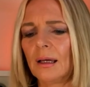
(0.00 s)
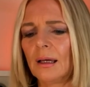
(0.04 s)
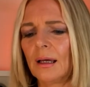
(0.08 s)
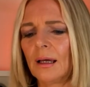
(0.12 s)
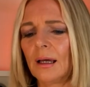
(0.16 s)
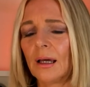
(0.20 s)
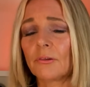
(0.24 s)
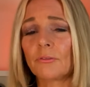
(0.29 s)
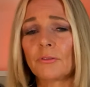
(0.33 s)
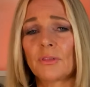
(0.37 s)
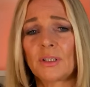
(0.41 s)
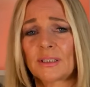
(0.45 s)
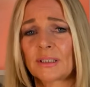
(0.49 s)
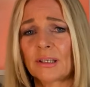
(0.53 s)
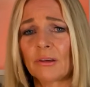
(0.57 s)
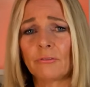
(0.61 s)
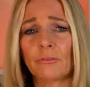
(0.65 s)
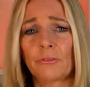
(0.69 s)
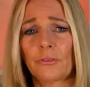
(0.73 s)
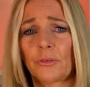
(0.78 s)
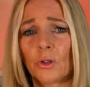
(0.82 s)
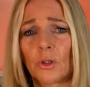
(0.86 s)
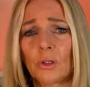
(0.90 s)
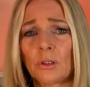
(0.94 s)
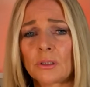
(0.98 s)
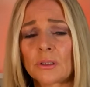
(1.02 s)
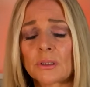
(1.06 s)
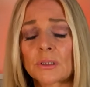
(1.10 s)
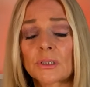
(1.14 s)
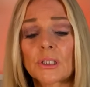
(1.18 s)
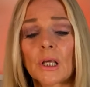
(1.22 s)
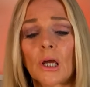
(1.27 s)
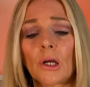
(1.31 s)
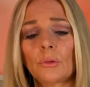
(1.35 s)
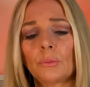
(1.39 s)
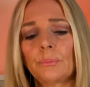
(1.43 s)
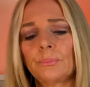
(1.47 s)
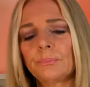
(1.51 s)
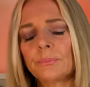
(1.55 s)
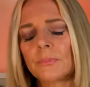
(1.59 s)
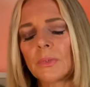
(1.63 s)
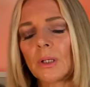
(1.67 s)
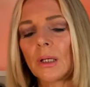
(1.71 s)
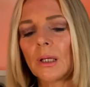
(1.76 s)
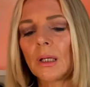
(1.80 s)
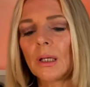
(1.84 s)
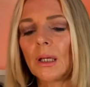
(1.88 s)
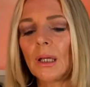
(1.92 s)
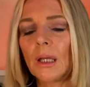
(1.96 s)
and resentful. So
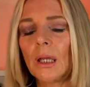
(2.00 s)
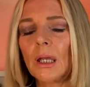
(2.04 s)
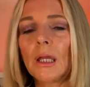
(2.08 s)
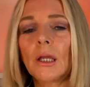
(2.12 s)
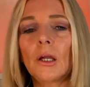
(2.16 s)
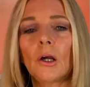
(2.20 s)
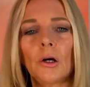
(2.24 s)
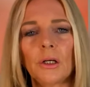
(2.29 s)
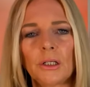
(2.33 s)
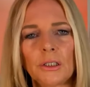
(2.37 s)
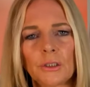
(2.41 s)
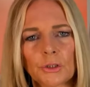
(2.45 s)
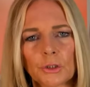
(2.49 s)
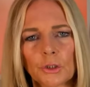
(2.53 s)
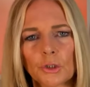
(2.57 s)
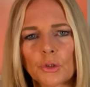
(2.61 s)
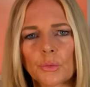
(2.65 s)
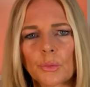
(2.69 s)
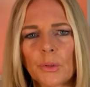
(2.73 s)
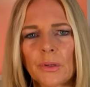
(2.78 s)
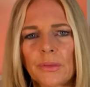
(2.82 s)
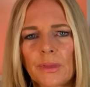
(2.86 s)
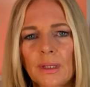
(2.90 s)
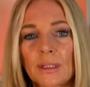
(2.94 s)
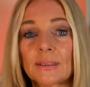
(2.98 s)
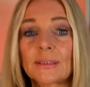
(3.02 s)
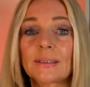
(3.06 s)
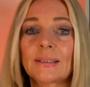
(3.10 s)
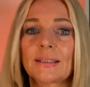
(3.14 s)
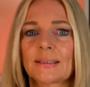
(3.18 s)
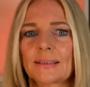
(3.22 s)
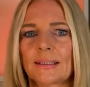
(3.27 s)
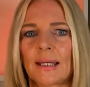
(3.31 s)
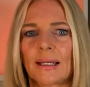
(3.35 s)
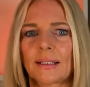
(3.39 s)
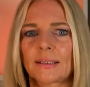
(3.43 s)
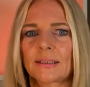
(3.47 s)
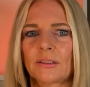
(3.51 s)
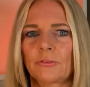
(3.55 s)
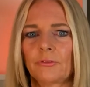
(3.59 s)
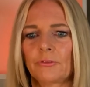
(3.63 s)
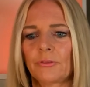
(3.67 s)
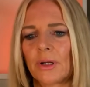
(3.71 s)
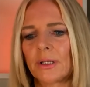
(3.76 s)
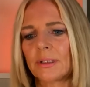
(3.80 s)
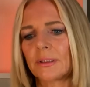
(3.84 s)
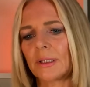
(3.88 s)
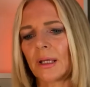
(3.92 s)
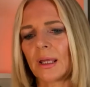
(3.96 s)
he got in touch with his detective
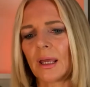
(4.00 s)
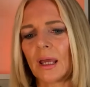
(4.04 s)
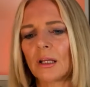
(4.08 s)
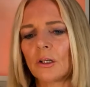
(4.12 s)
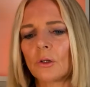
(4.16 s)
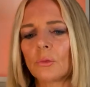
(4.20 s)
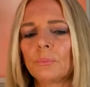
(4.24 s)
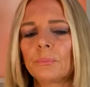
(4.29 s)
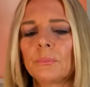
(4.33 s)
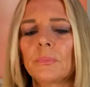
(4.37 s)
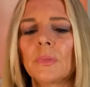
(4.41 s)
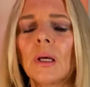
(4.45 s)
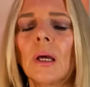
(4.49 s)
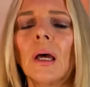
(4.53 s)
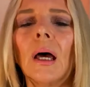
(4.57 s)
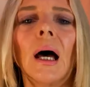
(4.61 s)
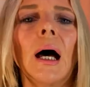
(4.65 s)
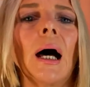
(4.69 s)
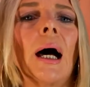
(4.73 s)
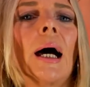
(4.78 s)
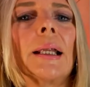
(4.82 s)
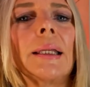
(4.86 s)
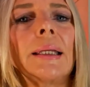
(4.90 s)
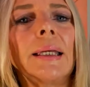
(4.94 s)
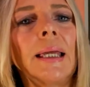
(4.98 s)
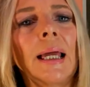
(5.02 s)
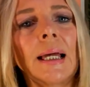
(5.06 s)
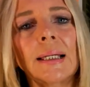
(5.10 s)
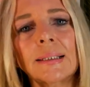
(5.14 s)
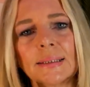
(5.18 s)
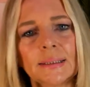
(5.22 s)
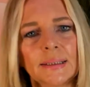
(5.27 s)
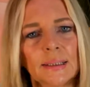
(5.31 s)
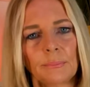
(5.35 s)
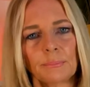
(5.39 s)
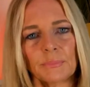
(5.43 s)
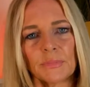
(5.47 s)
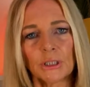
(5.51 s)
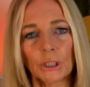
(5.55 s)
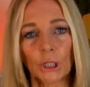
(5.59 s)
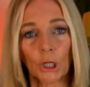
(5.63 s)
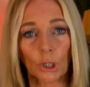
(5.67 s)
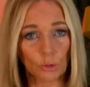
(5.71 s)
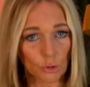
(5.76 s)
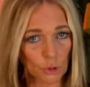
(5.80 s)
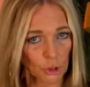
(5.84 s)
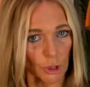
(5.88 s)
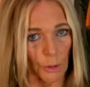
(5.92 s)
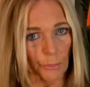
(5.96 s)
friend again and he asked him to
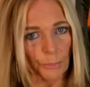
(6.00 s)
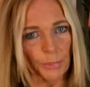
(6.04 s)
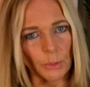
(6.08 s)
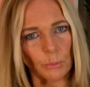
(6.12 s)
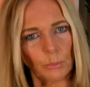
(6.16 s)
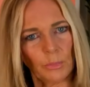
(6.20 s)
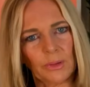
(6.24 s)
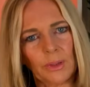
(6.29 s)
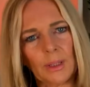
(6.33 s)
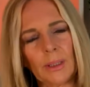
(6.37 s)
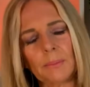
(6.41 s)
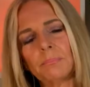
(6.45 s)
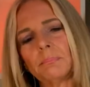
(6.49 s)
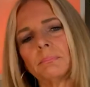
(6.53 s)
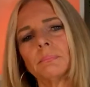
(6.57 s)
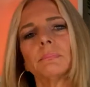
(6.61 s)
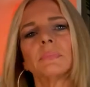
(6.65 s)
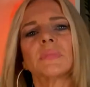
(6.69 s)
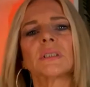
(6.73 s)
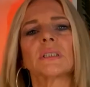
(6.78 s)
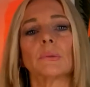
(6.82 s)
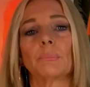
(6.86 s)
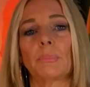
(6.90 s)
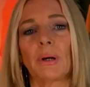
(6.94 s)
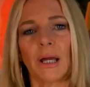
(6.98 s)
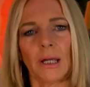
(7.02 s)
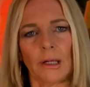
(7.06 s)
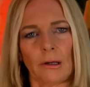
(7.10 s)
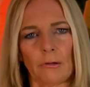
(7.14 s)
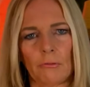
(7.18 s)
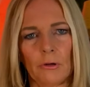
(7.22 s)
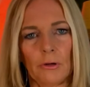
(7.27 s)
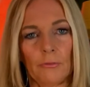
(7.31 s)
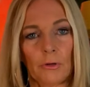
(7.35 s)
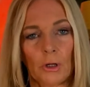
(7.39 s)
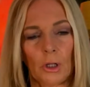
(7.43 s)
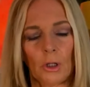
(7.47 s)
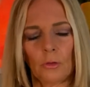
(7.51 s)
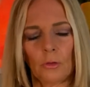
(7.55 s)
go shopping with him to buy a river.